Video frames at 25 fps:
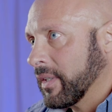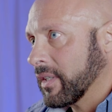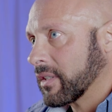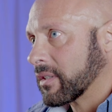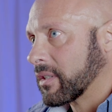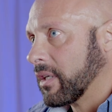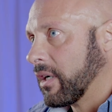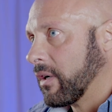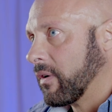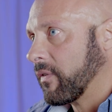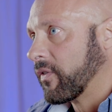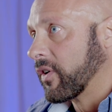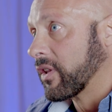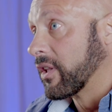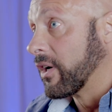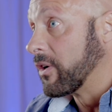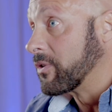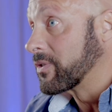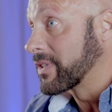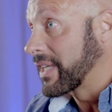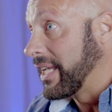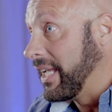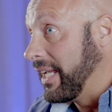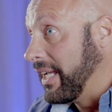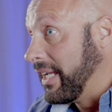So for
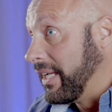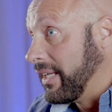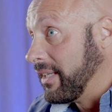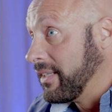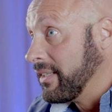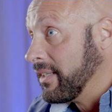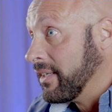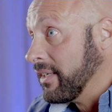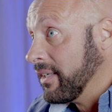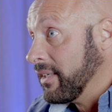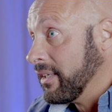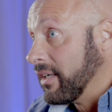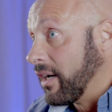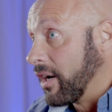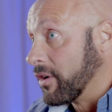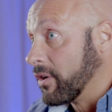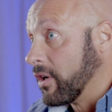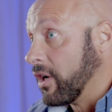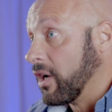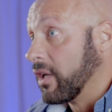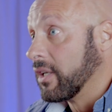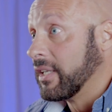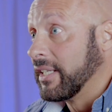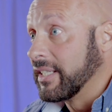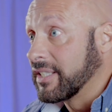those keen on a
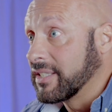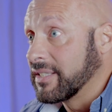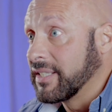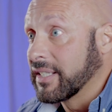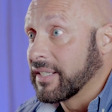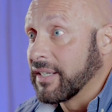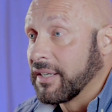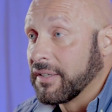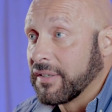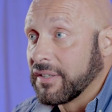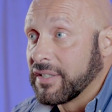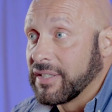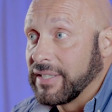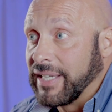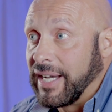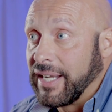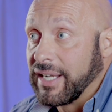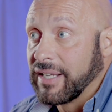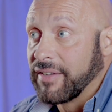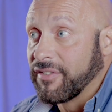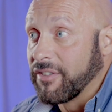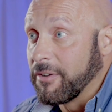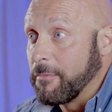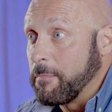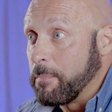holistic
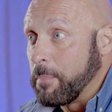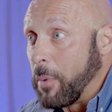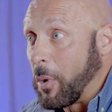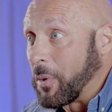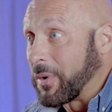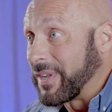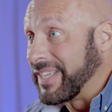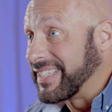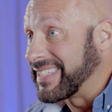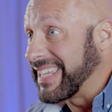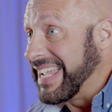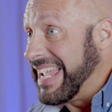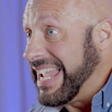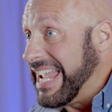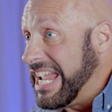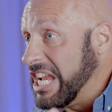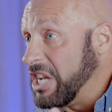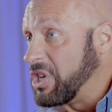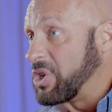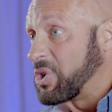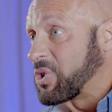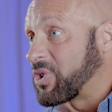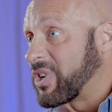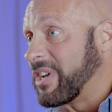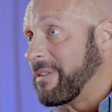understanding of their body's
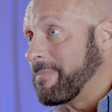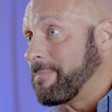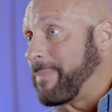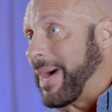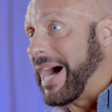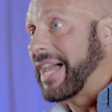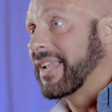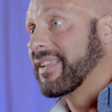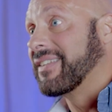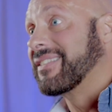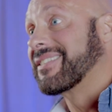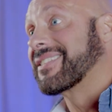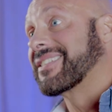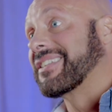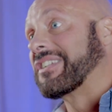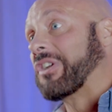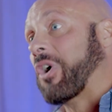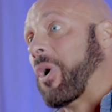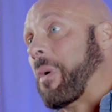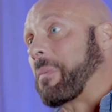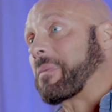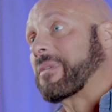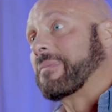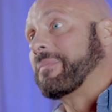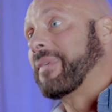intricate balance and
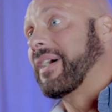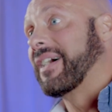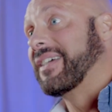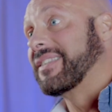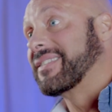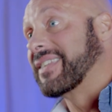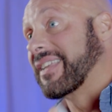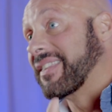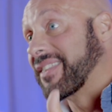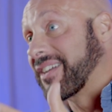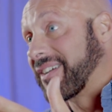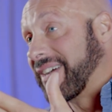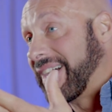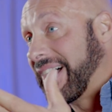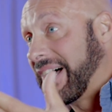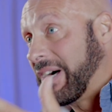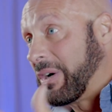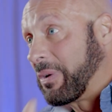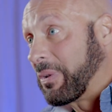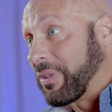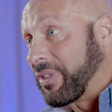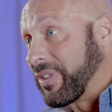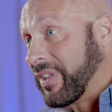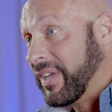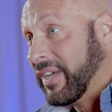optimizing their
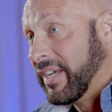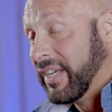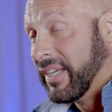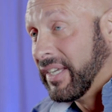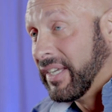health